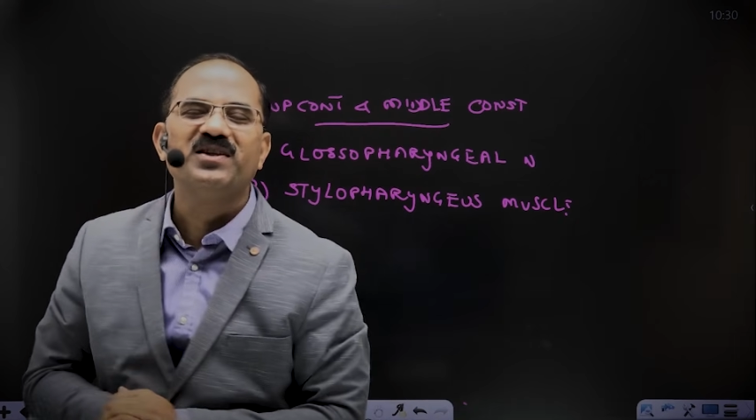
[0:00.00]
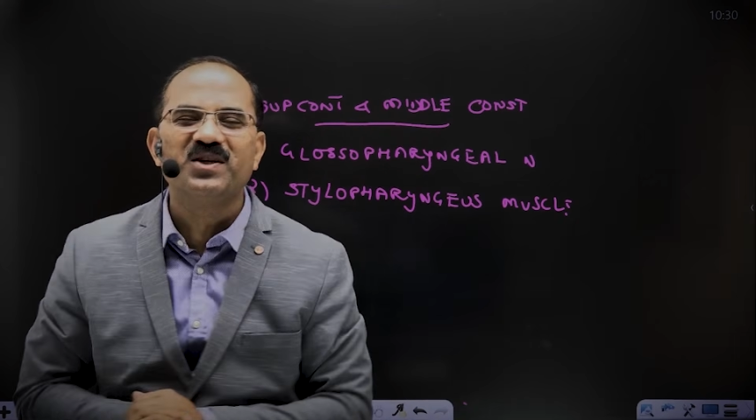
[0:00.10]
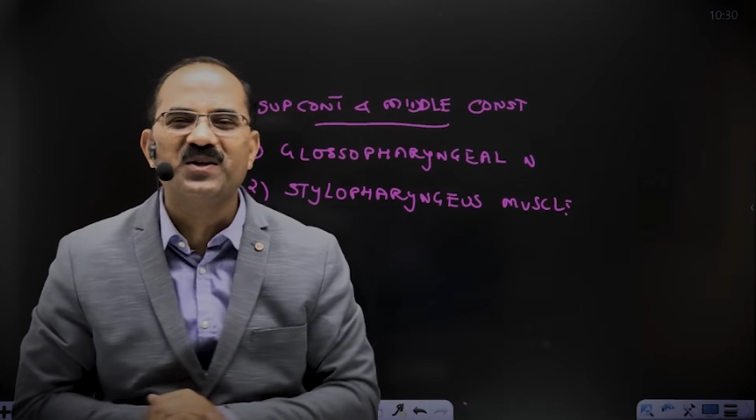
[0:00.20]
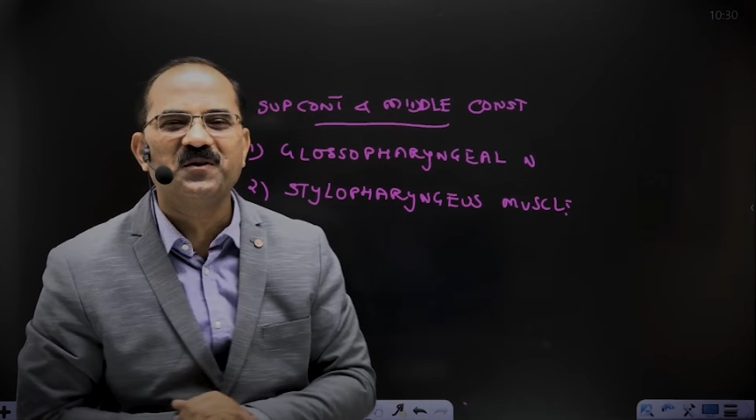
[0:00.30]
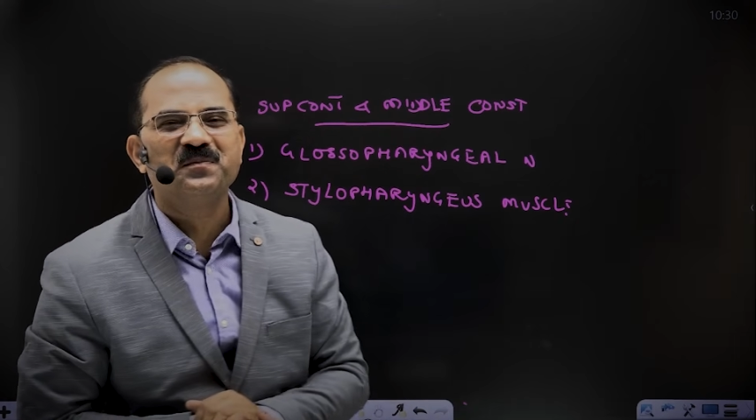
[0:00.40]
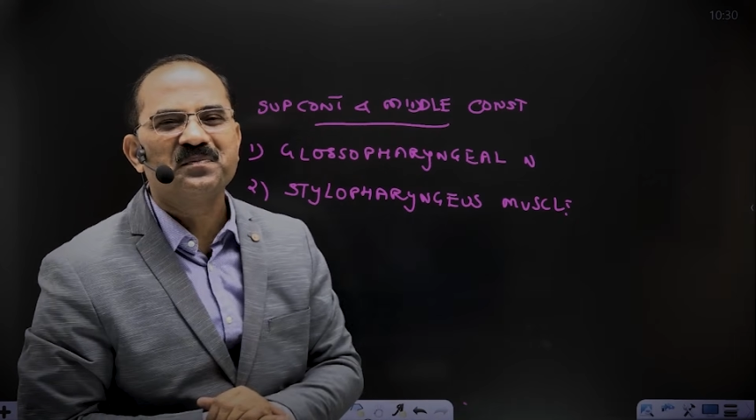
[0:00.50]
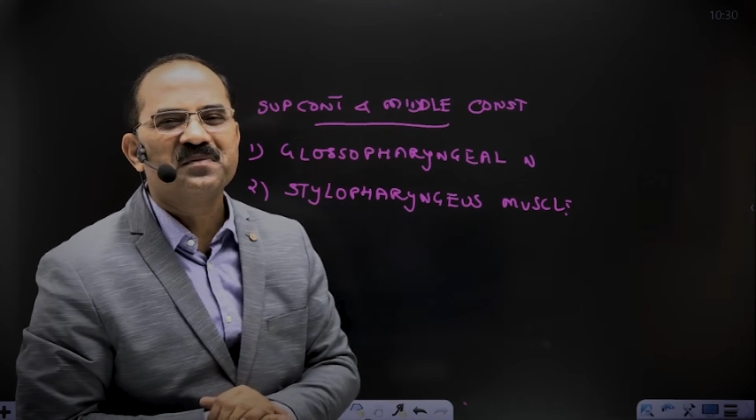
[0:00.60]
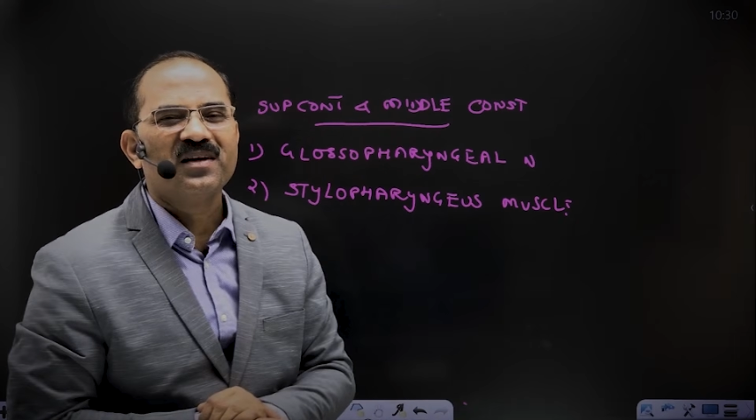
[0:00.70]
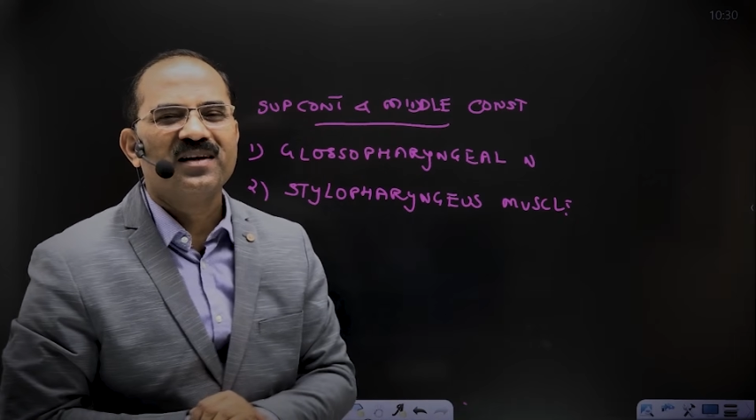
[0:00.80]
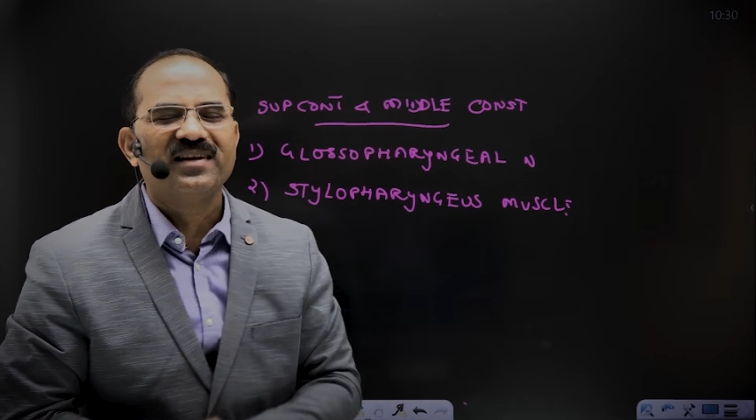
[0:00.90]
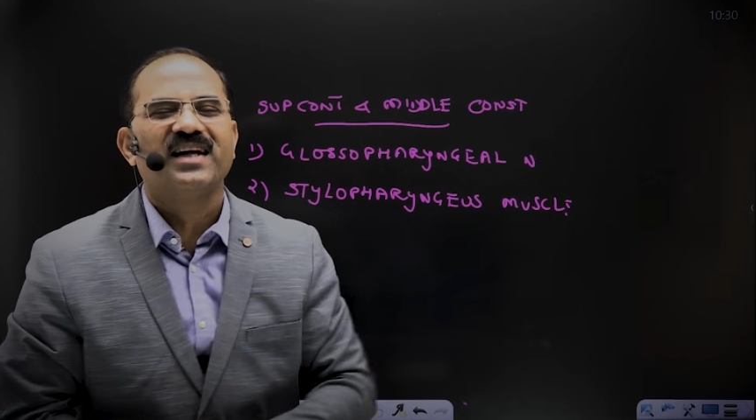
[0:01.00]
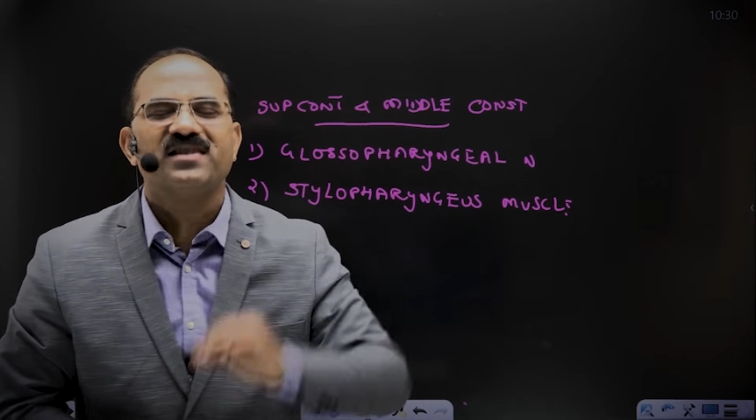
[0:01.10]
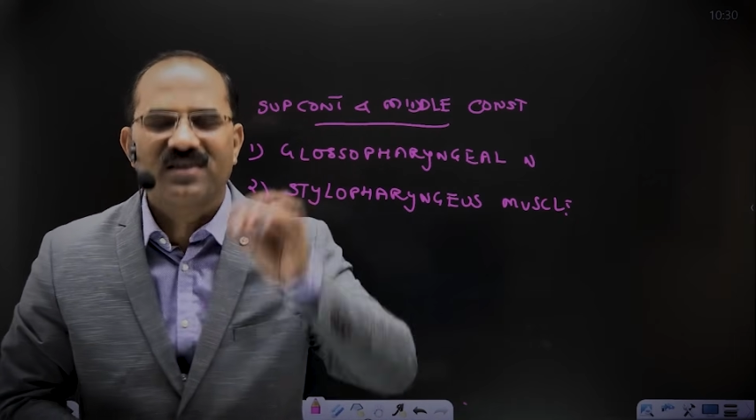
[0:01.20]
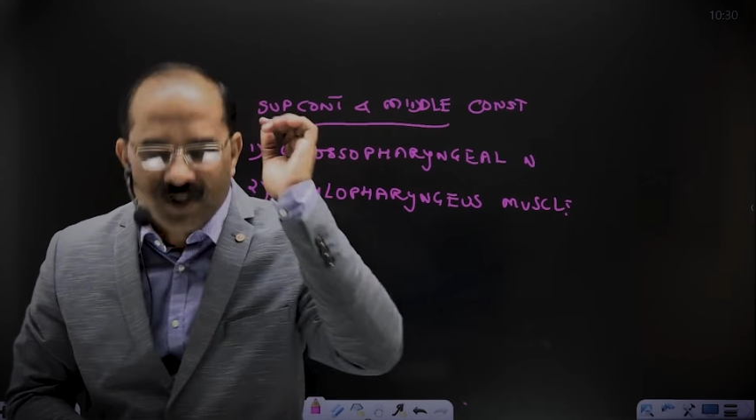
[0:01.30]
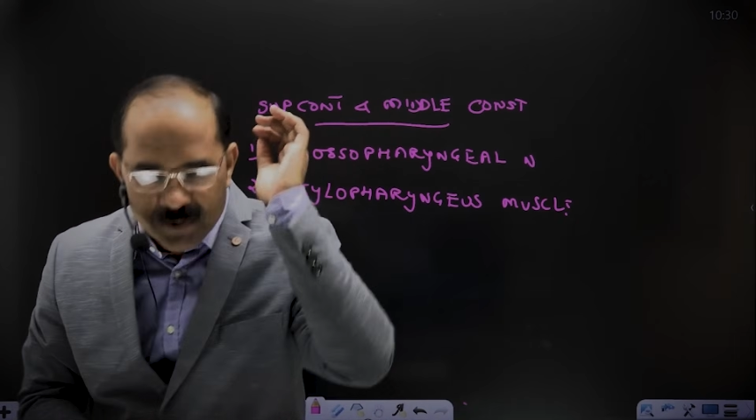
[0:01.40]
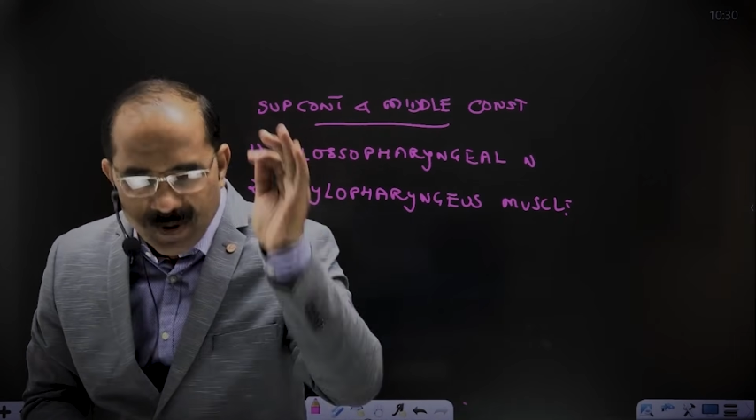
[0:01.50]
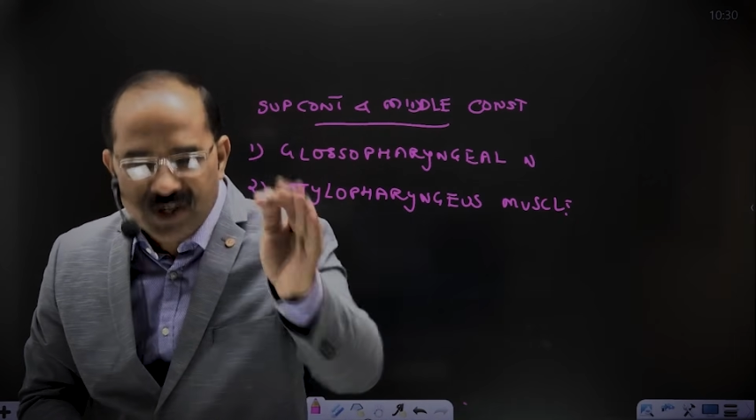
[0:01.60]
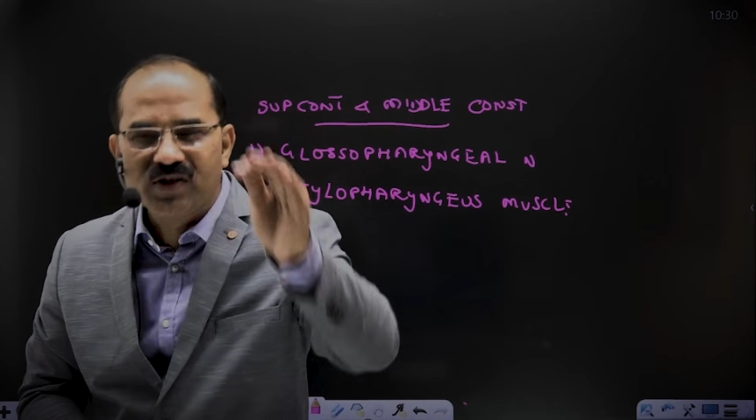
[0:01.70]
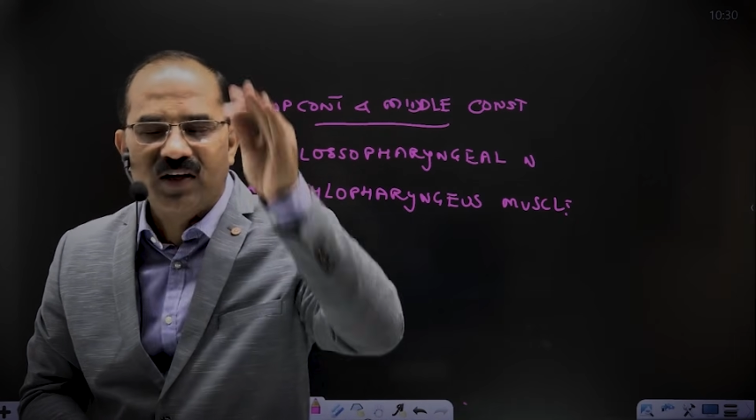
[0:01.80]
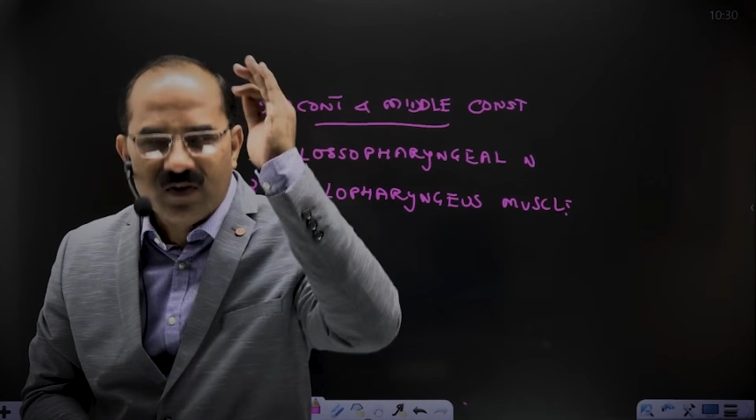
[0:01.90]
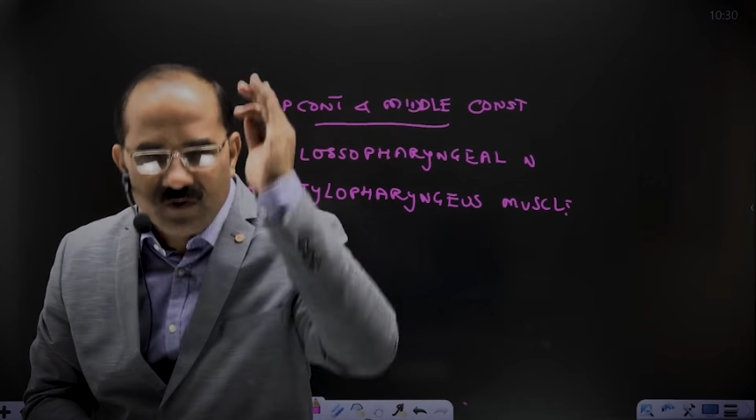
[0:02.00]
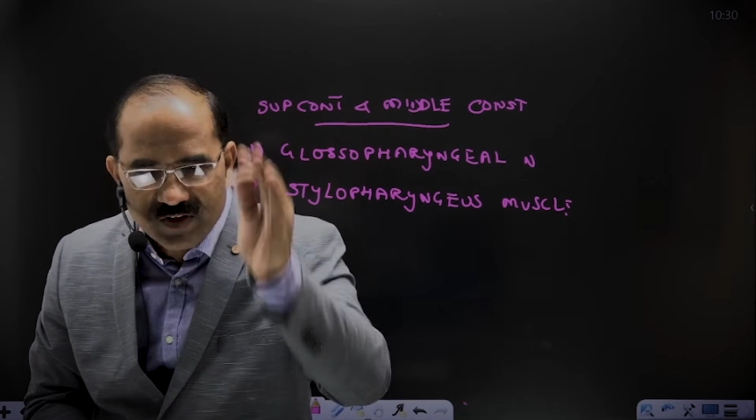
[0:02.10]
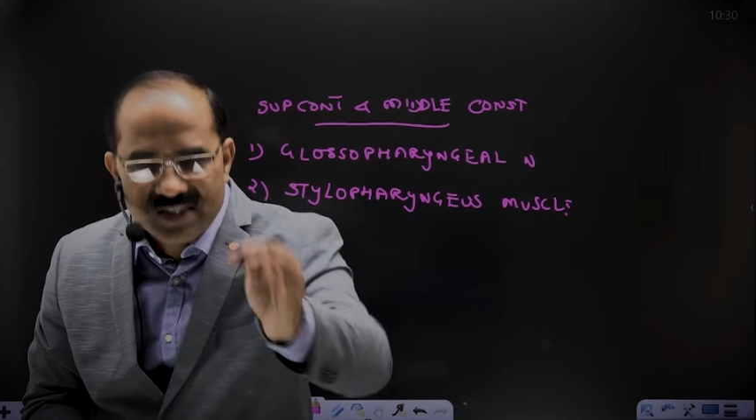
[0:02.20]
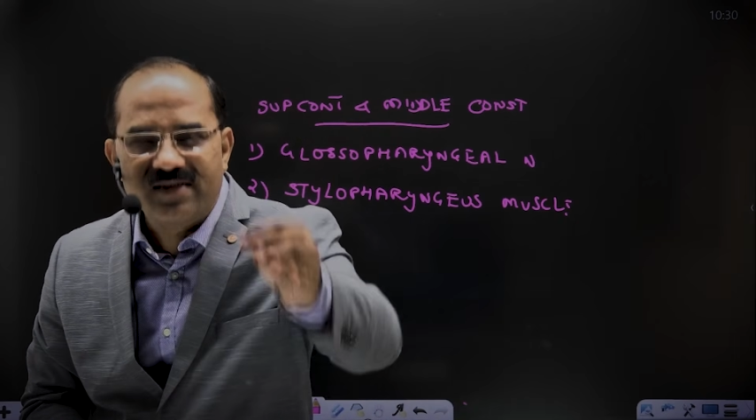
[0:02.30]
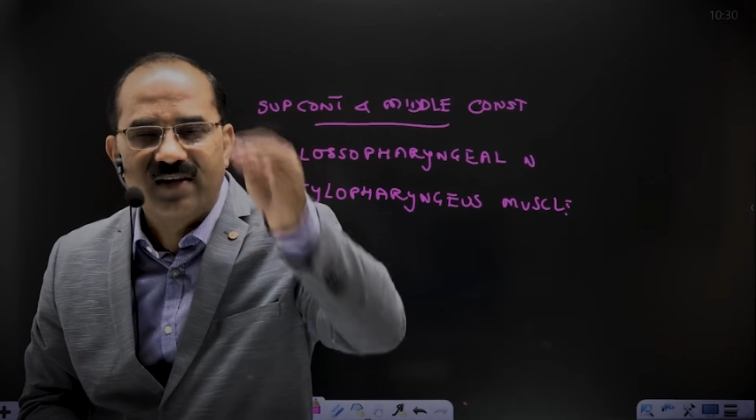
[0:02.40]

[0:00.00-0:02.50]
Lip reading: nerve? That's the special visceral